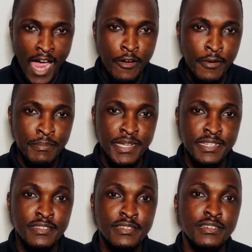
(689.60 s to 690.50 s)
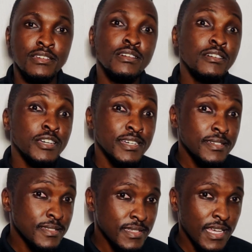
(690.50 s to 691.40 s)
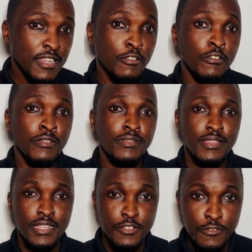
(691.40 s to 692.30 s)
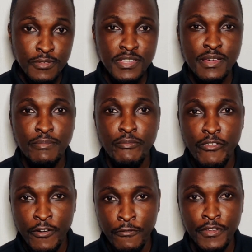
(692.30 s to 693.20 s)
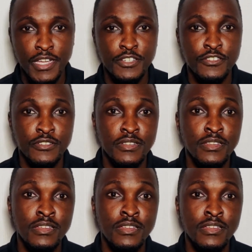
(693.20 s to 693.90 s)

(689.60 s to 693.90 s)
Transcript: I repeat, turn on the two-step verification.